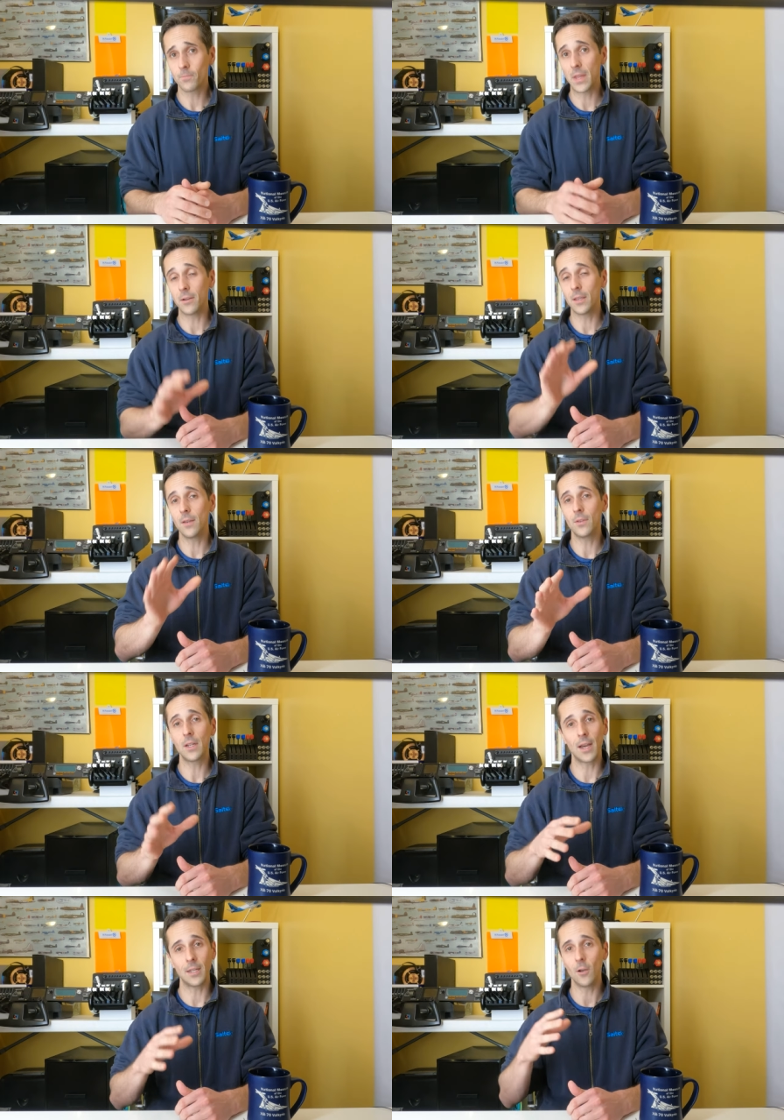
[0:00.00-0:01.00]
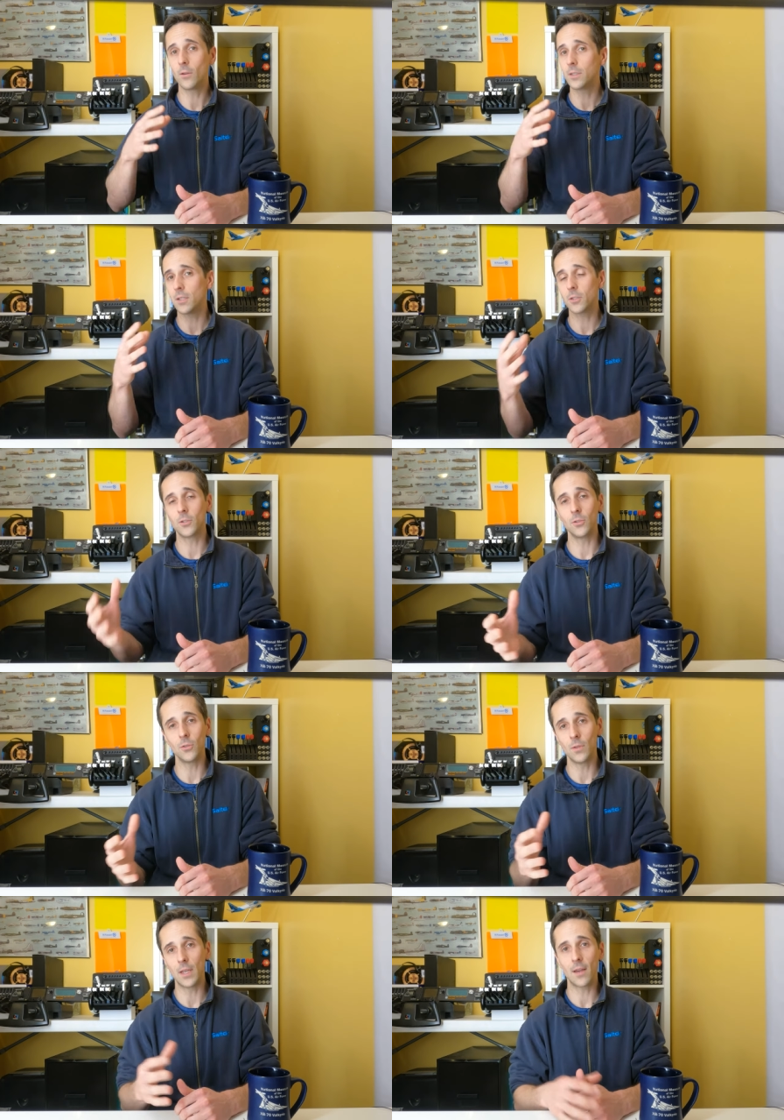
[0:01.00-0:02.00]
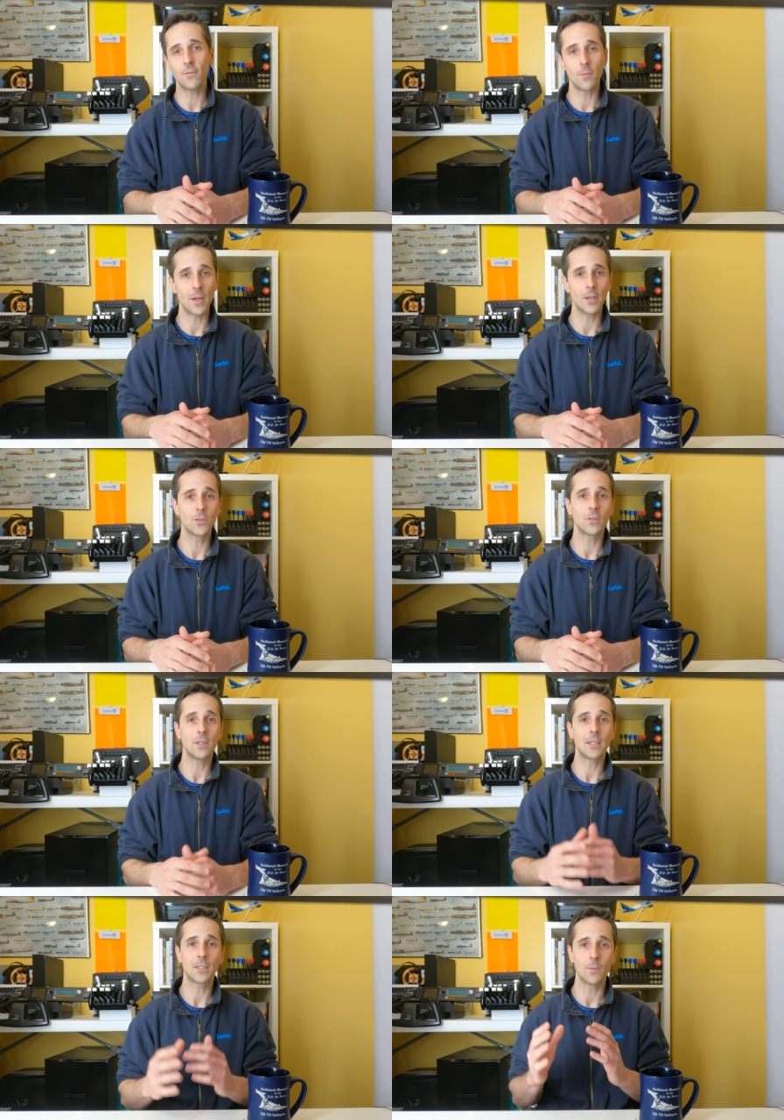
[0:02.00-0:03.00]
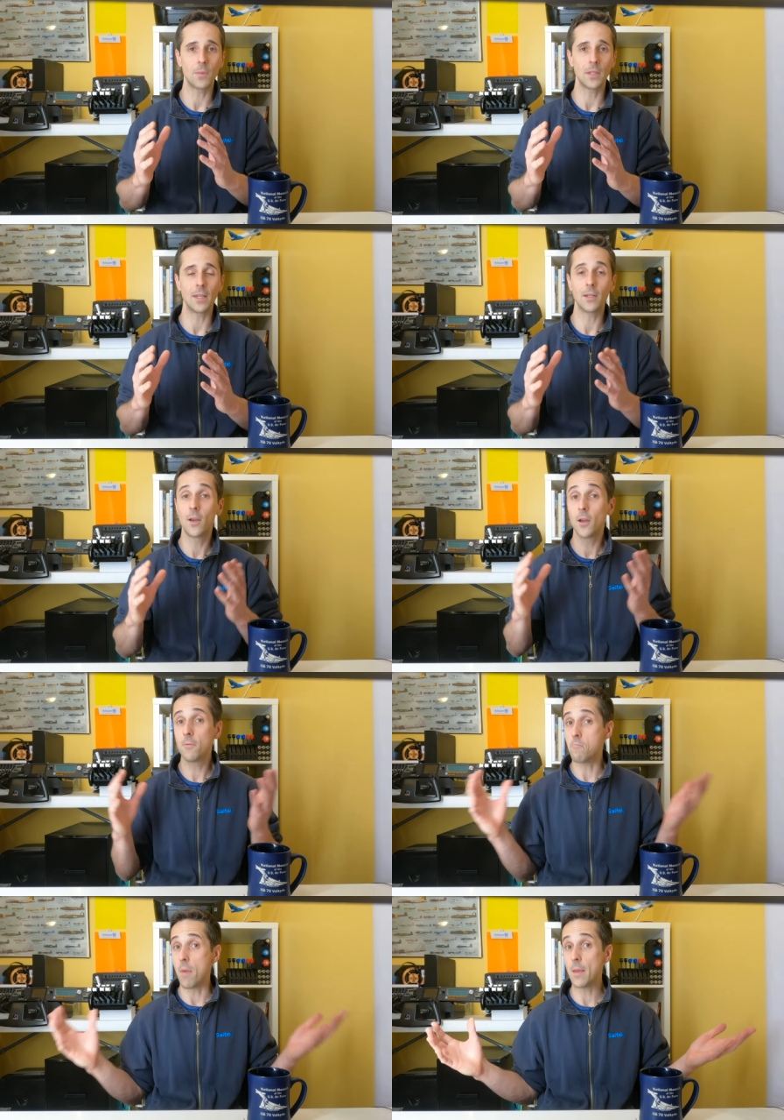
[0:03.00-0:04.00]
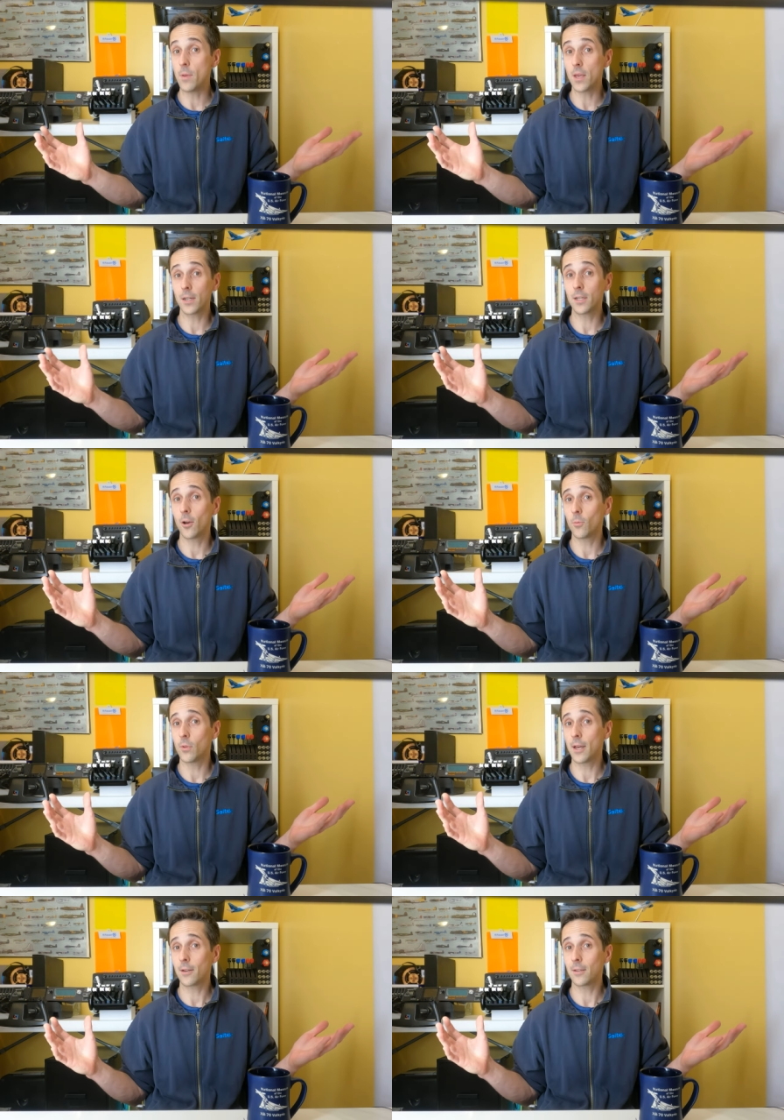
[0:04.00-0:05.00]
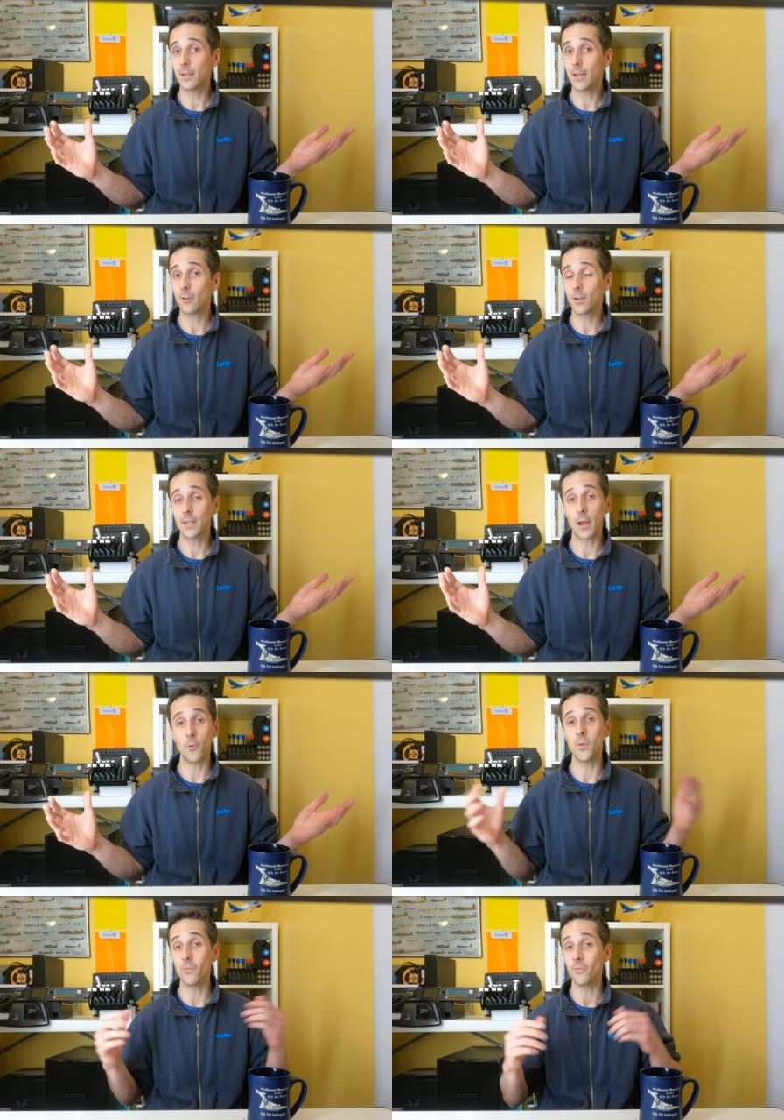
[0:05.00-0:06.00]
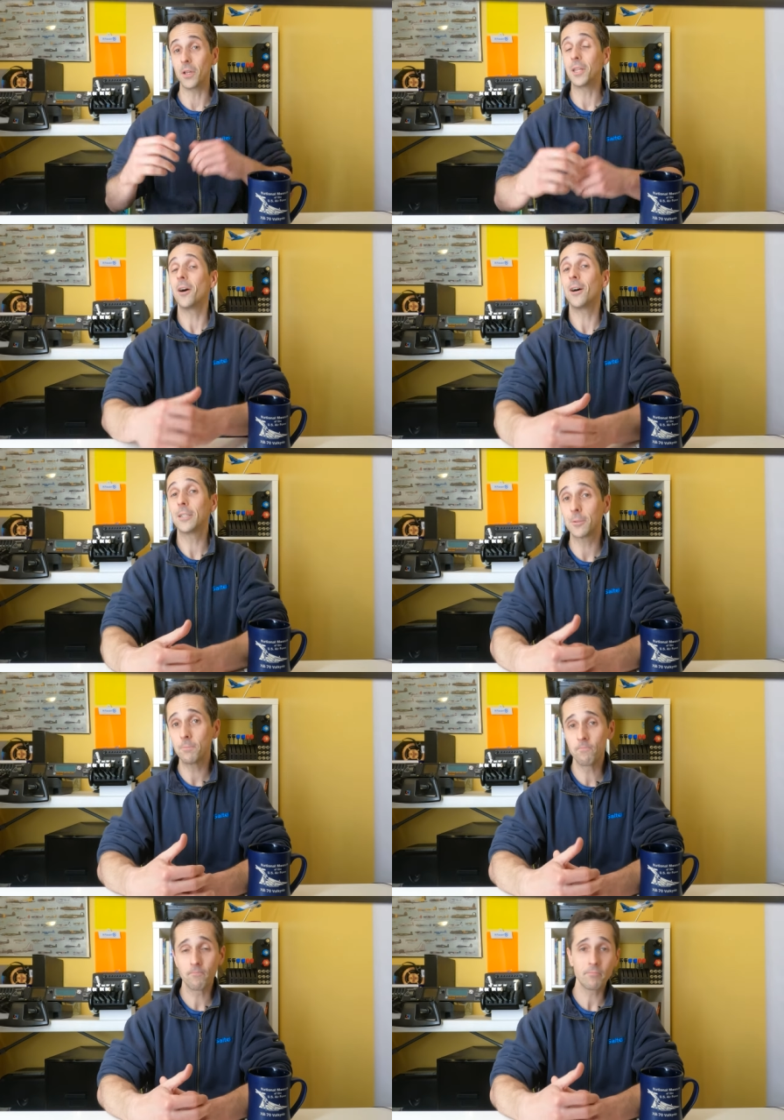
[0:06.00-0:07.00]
Now, given I know it doesn't do the FMS, that's something that maybe Honeycomb will add on later on. That would be really awesome.